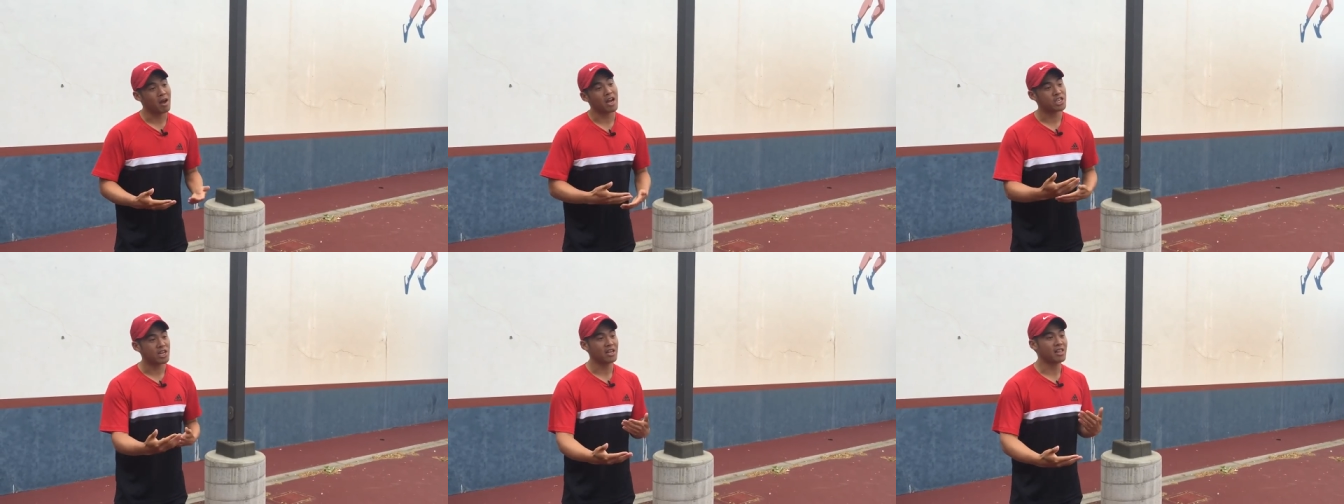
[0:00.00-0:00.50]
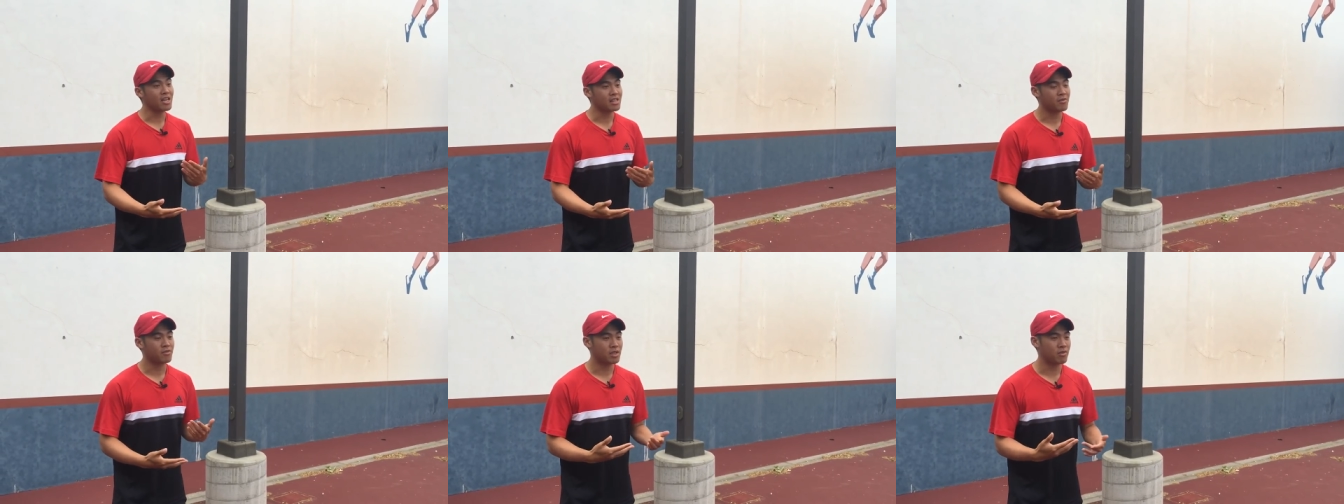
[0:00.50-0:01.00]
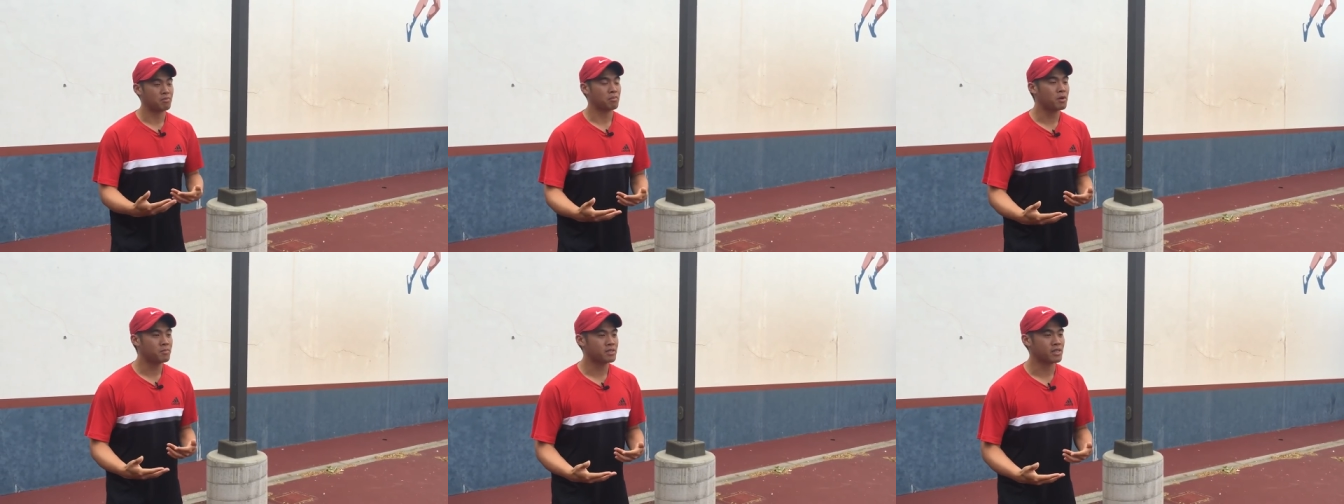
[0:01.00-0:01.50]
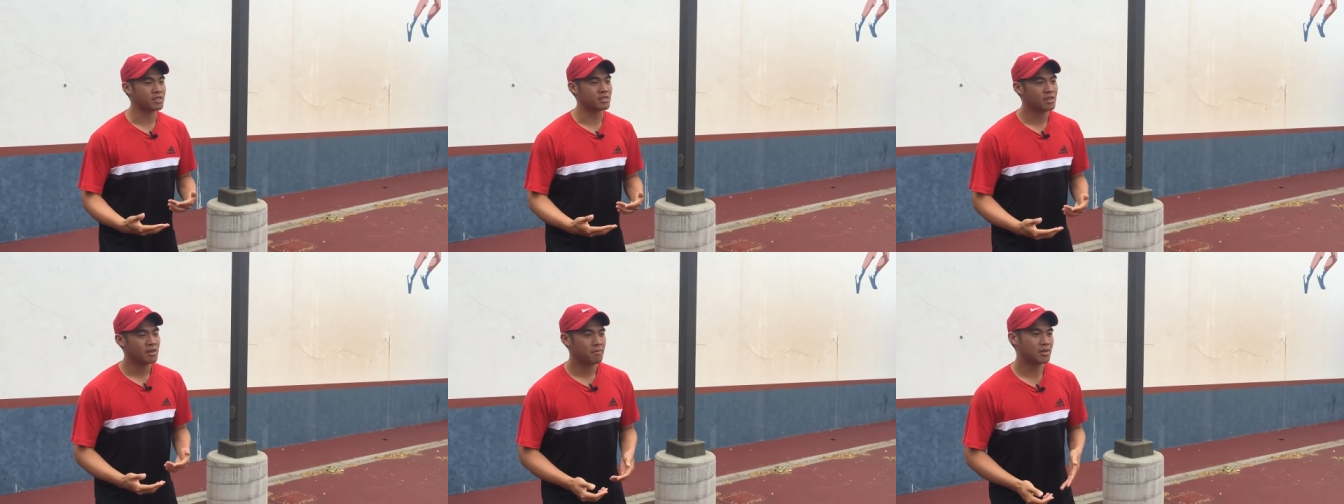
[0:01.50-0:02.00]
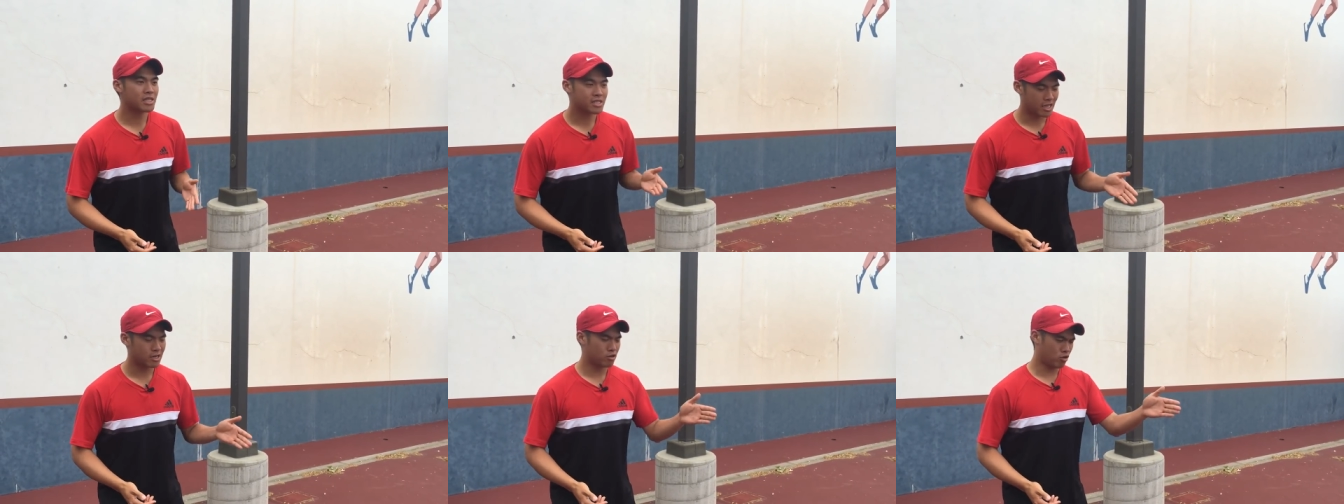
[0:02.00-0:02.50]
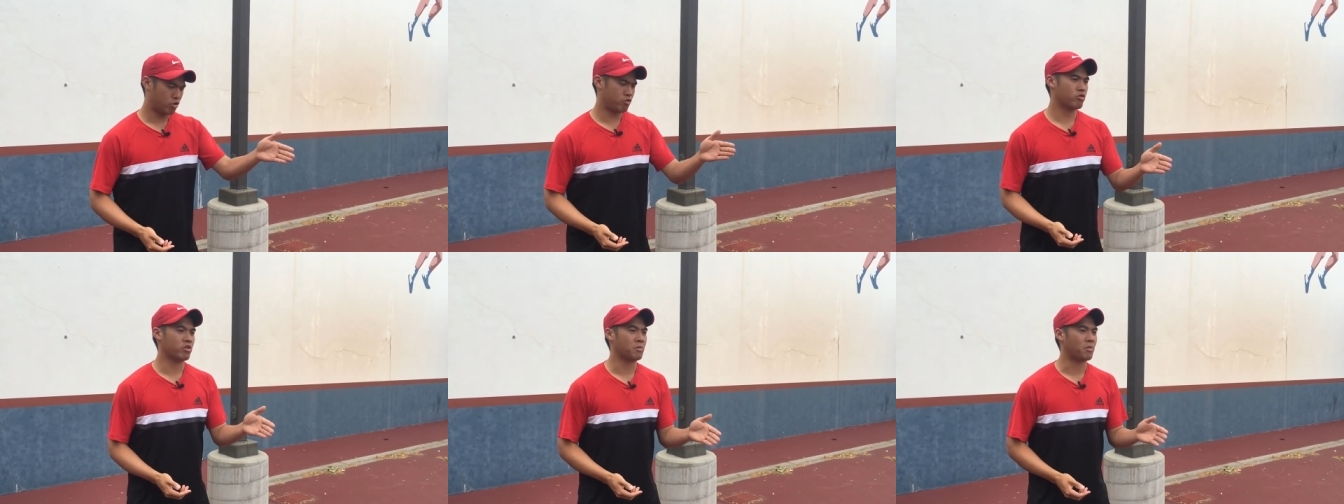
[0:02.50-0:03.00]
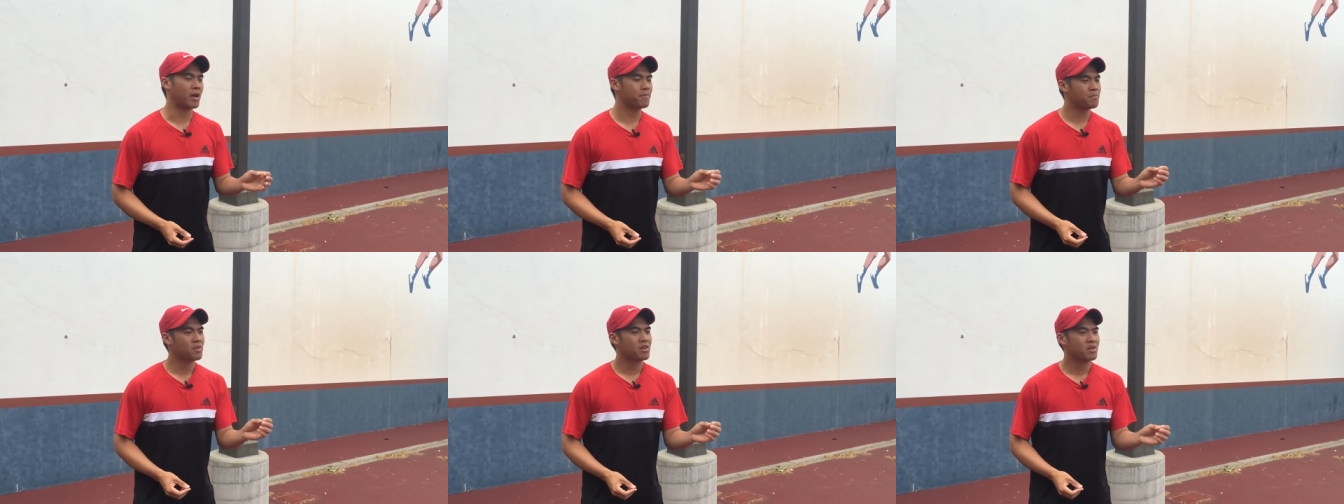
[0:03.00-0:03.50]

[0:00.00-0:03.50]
I like them for different purposes, but let's kind of go through them, right?